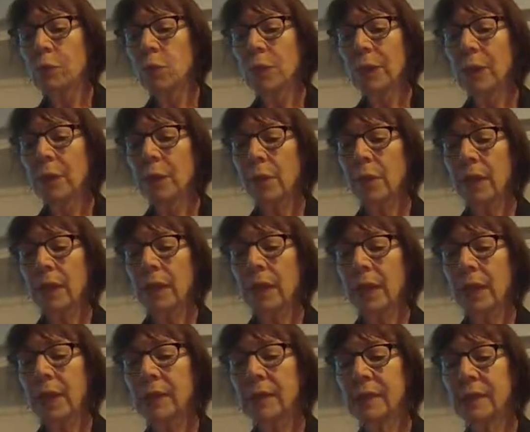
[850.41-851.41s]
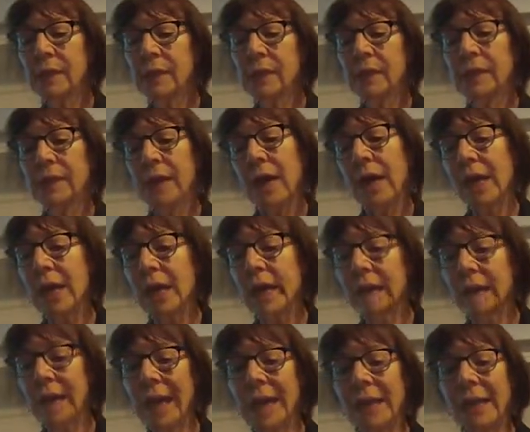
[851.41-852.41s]
whether the
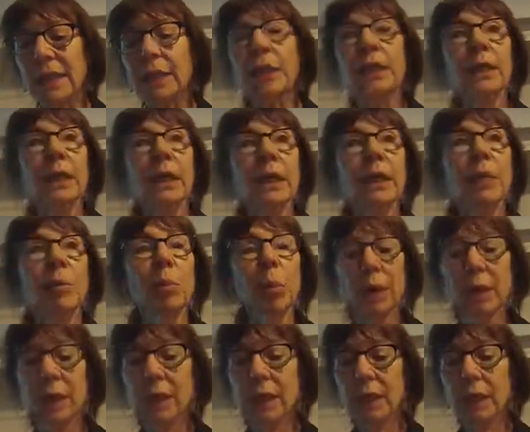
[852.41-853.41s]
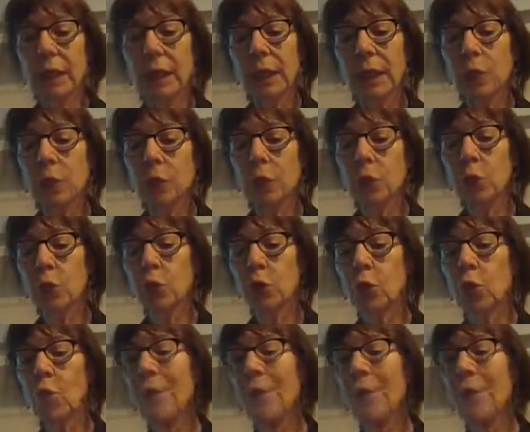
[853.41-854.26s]
NZSIS acted in a politically neutral